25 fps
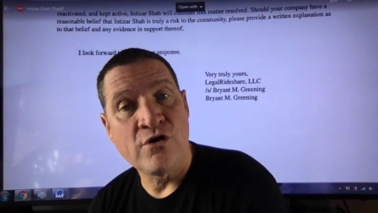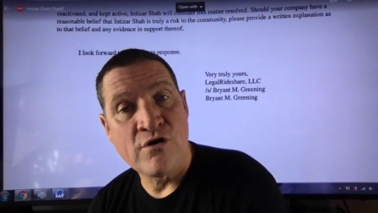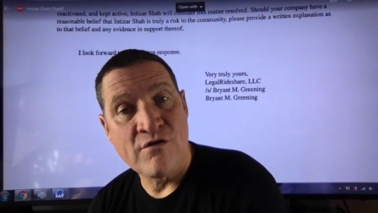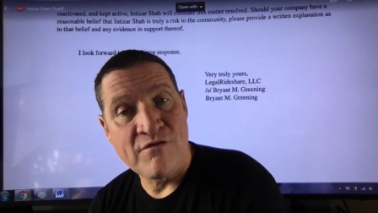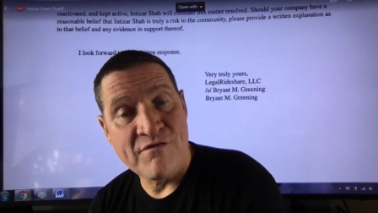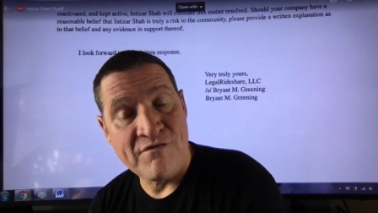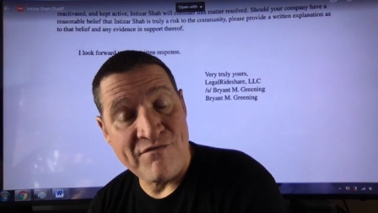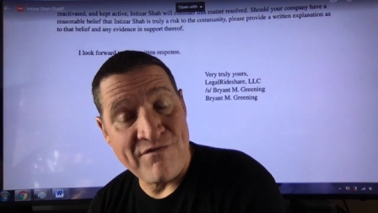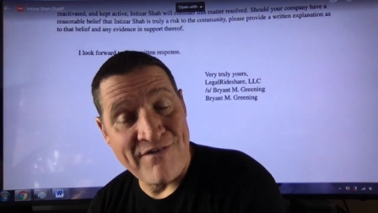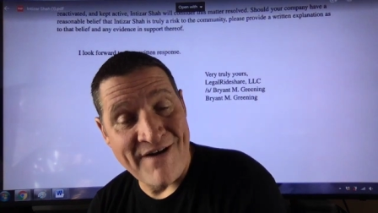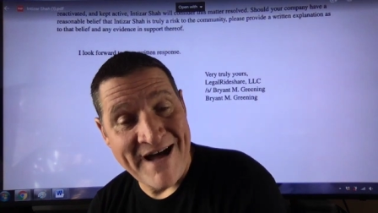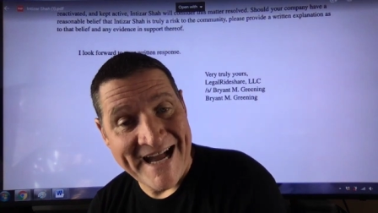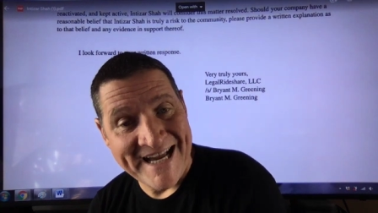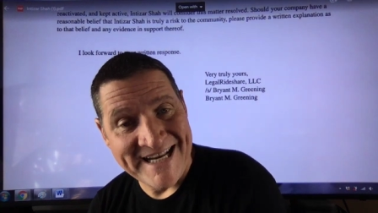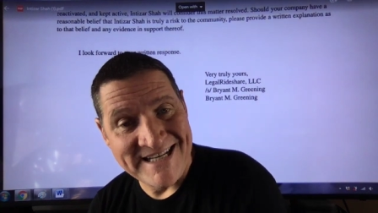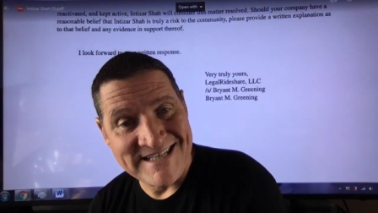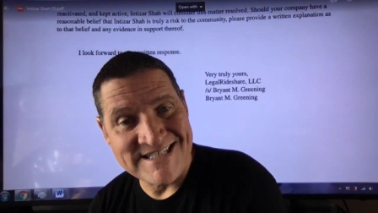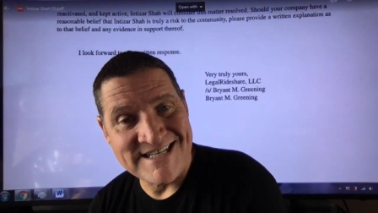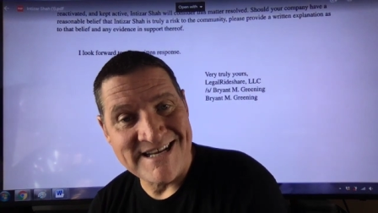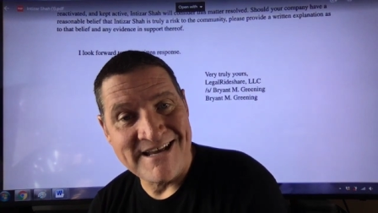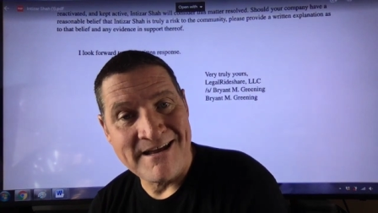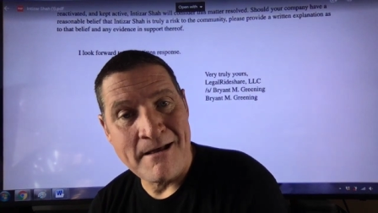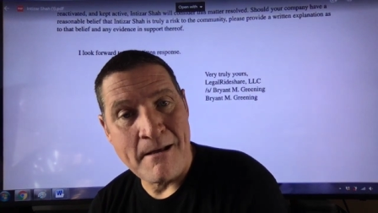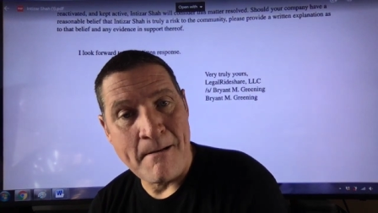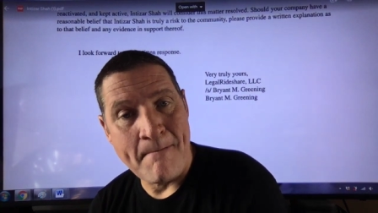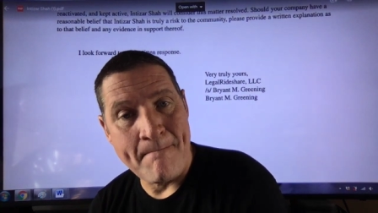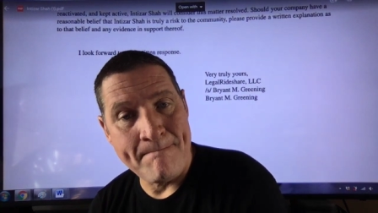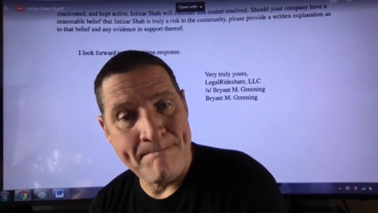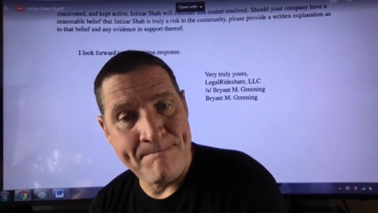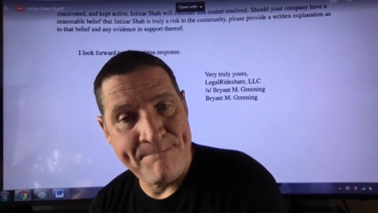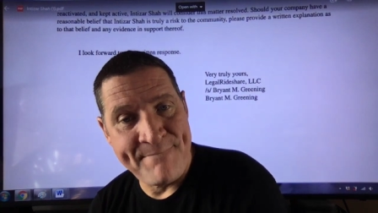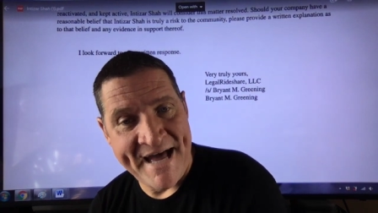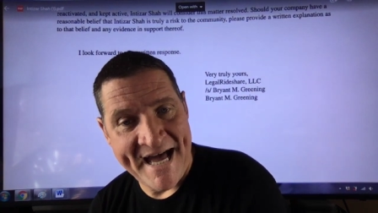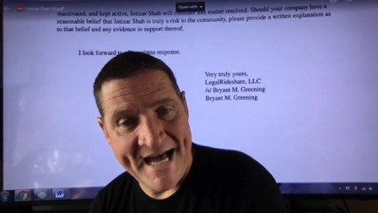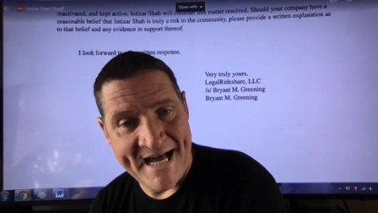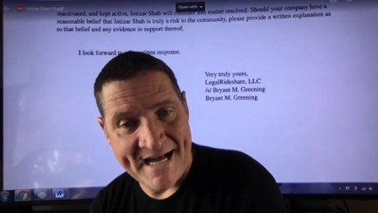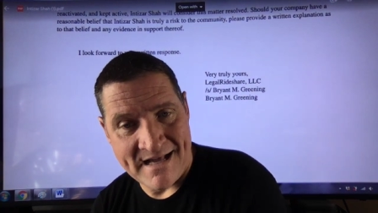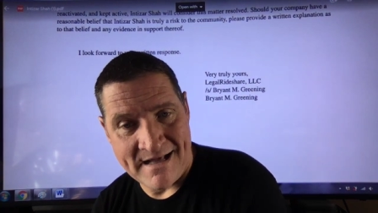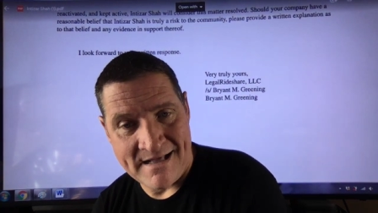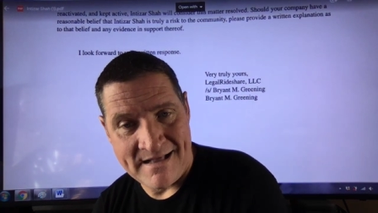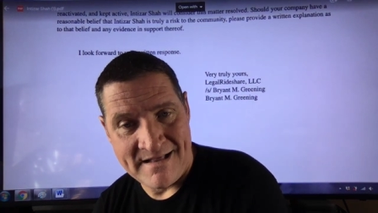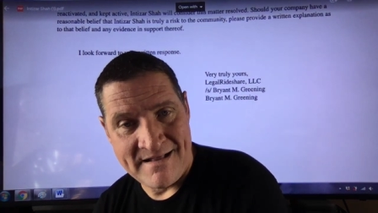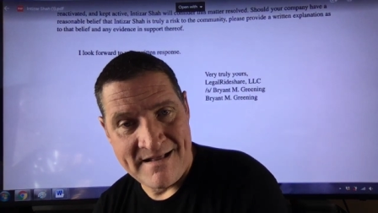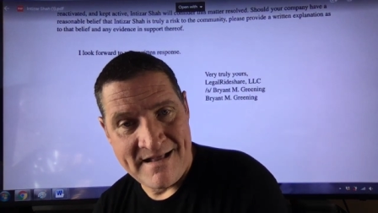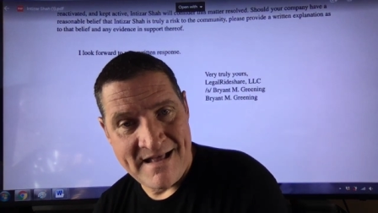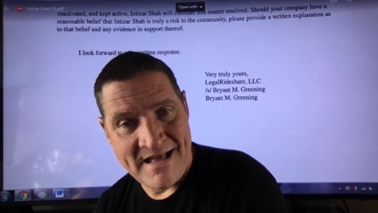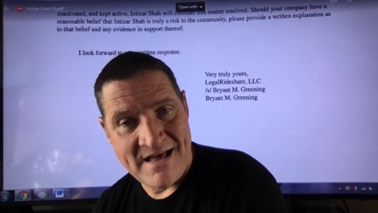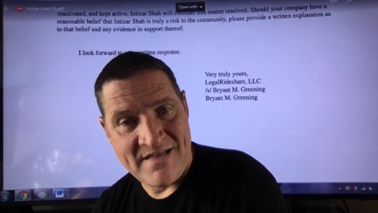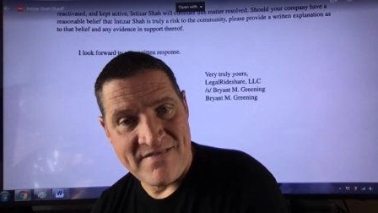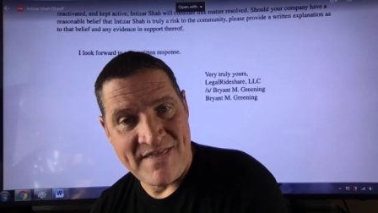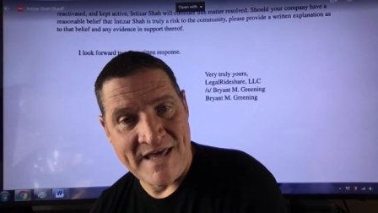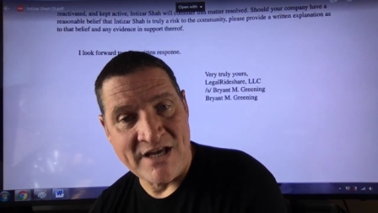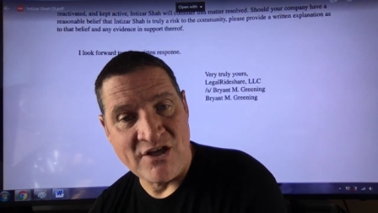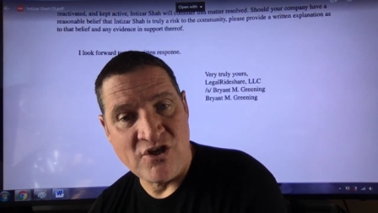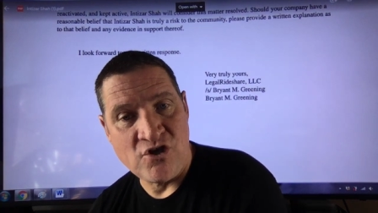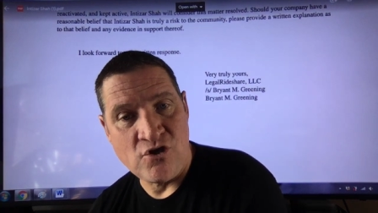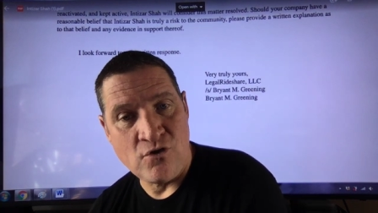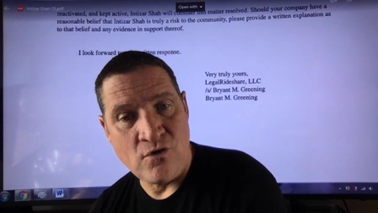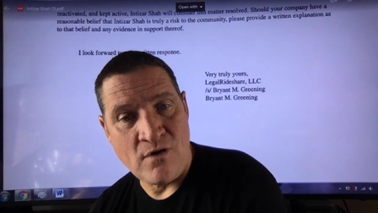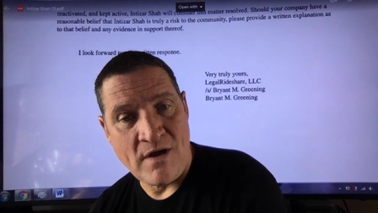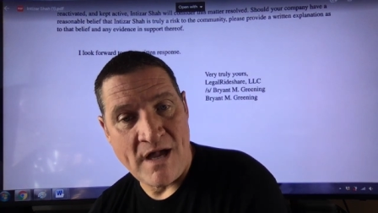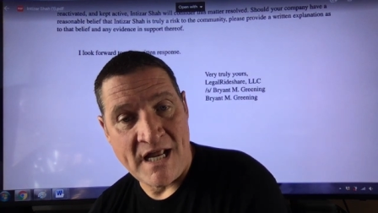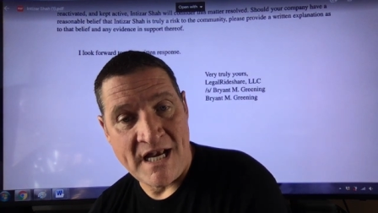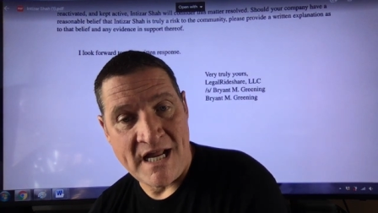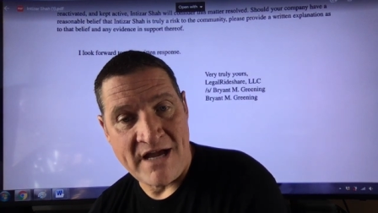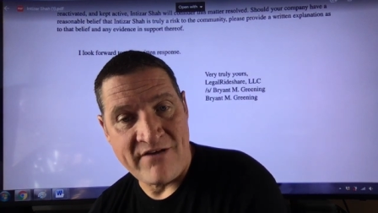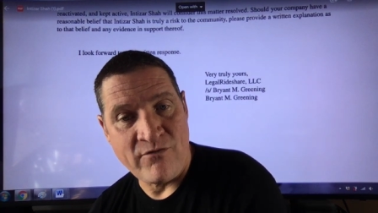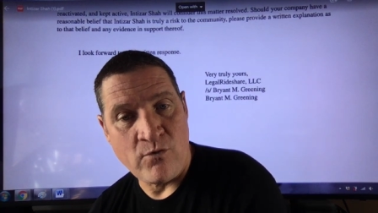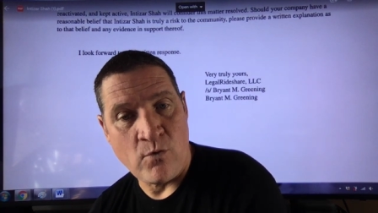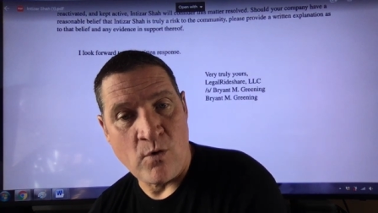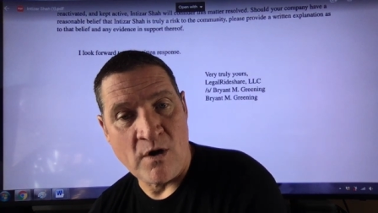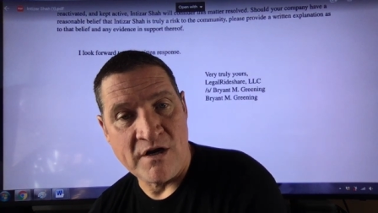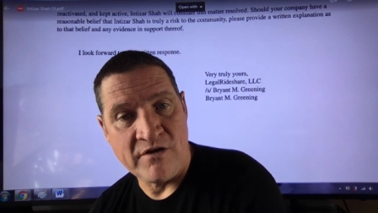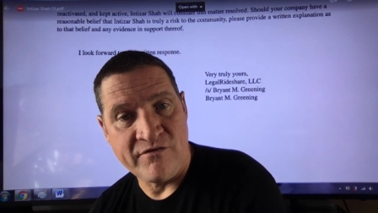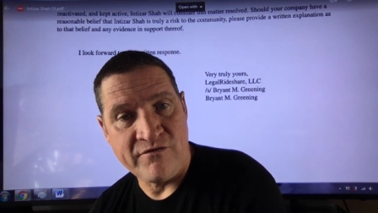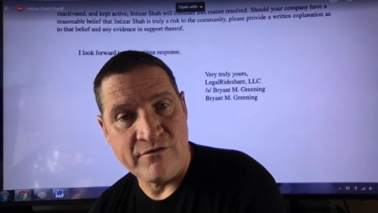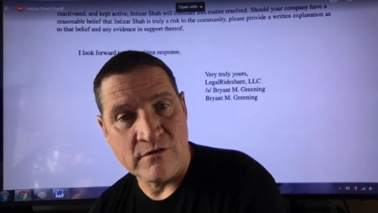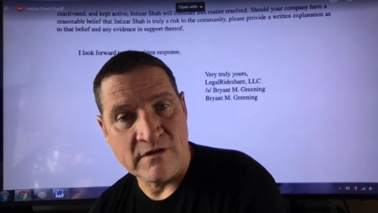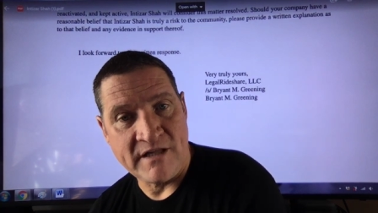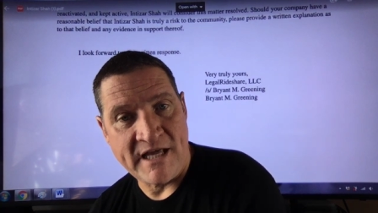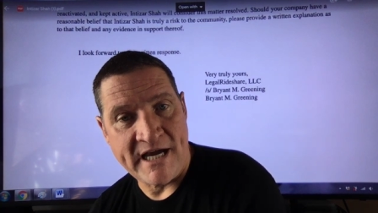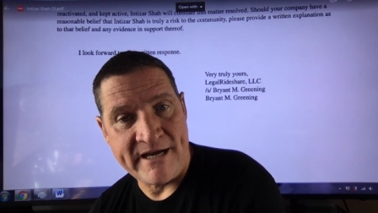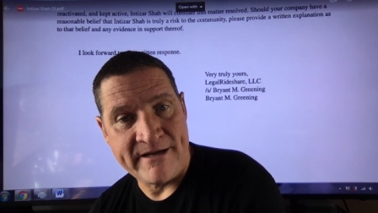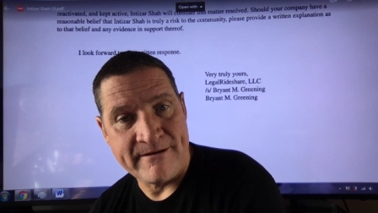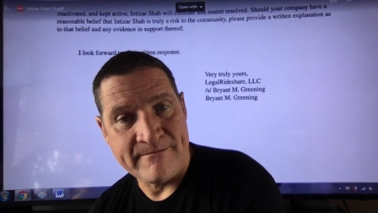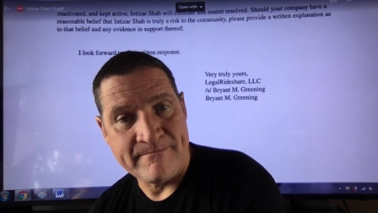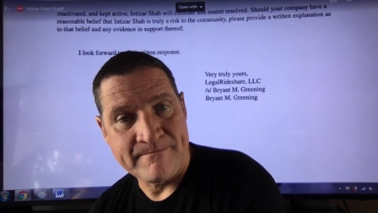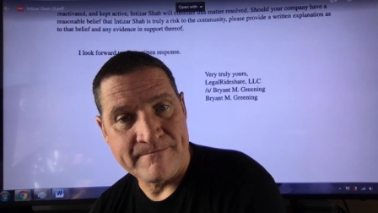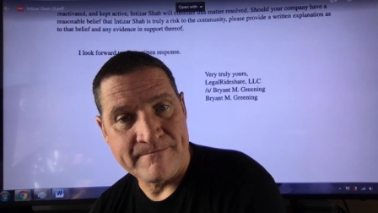Fight back. Thank you and have a wonderful day.